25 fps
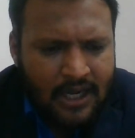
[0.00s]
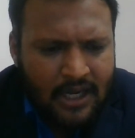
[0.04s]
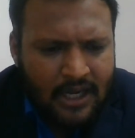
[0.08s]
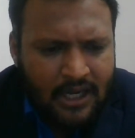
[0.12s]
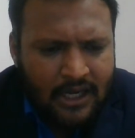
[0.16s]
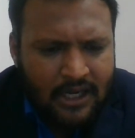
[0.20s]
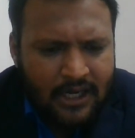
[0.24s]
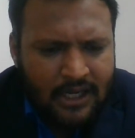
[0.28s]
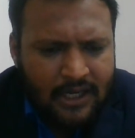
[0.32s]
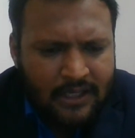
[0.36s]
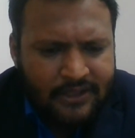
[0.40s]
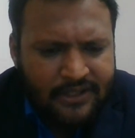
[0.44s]

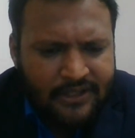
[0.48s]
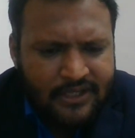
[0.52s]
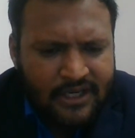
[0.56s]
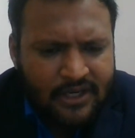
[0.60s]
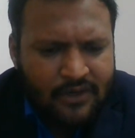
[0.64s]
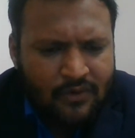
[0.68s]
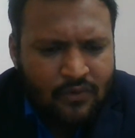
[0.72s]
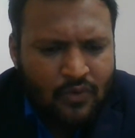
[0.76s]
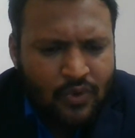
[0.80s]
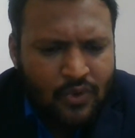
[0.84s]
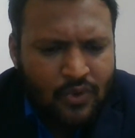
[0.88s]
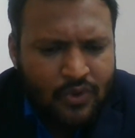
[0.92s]
uh,
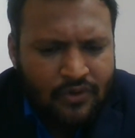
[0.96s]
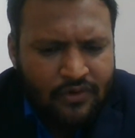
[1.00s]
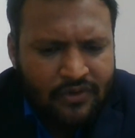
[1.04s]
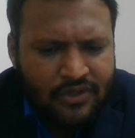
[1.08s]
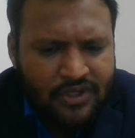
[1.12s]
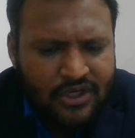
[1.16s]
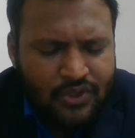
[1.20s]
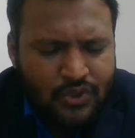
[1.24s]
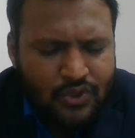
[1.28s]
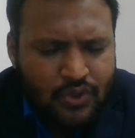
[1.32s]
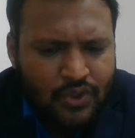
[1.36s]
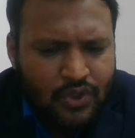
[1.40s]
there could
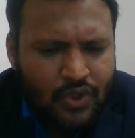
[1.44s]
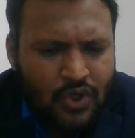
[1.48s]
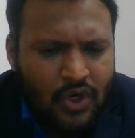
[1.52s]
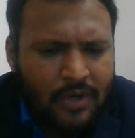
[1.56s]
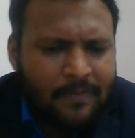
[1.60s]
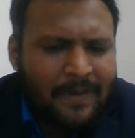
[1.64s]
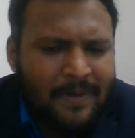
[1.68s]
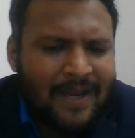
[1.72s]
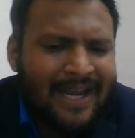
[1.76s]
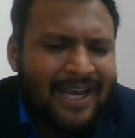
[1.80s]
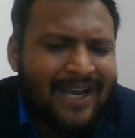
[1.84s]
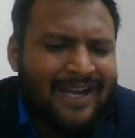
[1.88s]
there should
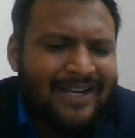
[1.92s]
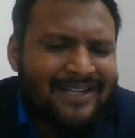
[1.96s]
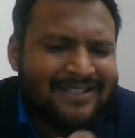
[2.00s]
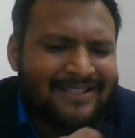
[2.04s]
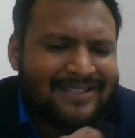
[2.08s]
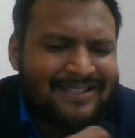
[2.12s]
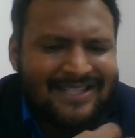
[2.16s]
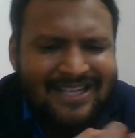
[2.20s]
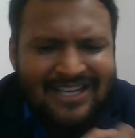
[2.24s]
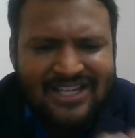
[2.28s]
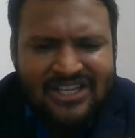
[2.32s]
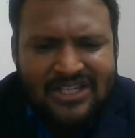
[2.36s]
not be any
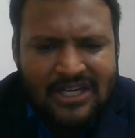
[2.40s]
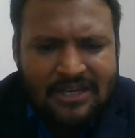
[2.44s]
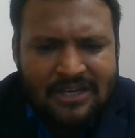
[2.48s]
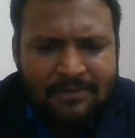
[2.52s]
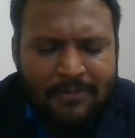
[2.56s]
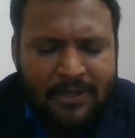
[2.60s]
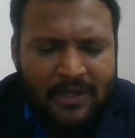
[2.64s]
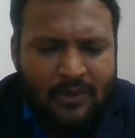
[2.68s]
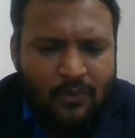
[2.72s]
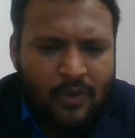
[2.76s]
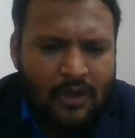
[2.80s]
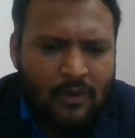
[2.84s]

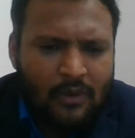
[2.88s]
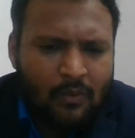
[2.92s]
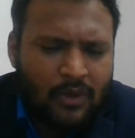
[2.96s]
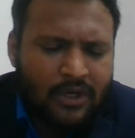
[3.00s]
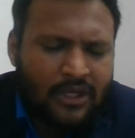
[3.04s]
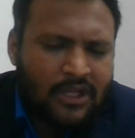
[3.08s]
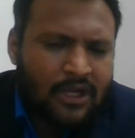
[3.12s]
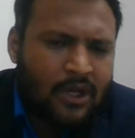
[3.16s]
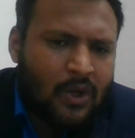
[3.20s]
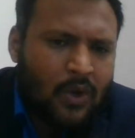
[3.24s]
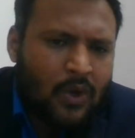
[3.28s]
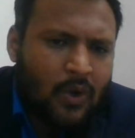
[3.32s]
distinction between
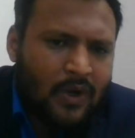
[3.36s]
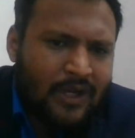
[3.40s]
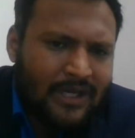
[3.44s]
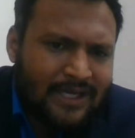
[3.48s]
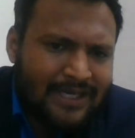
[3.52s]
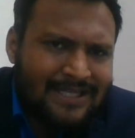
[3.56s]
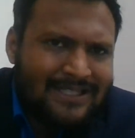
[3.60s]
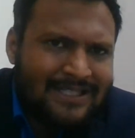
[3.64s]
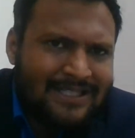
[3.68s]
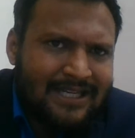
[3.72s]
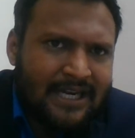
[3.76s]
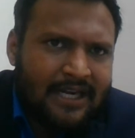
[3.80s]
what the law
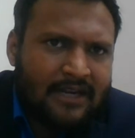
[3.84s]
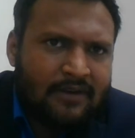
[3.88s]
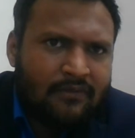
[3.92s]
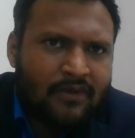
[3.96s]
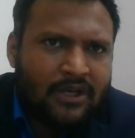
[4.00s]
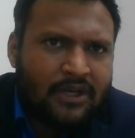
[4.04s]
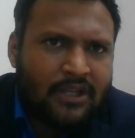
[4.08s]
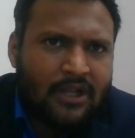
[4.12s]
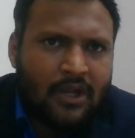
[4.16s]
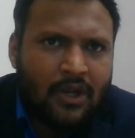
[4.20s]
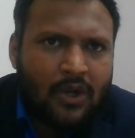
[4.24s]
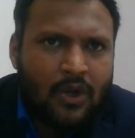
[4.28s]
is and
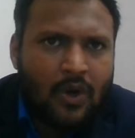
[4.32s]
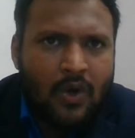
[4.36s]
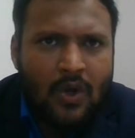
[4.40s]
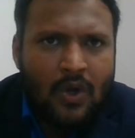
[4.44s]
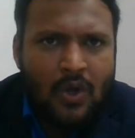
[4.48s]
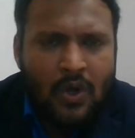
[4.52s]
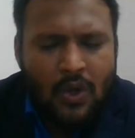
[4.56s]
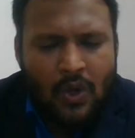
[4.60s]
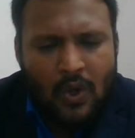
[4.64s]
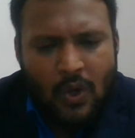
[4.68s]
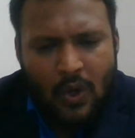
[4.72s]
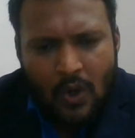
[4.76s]
what the
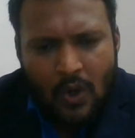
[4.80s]
law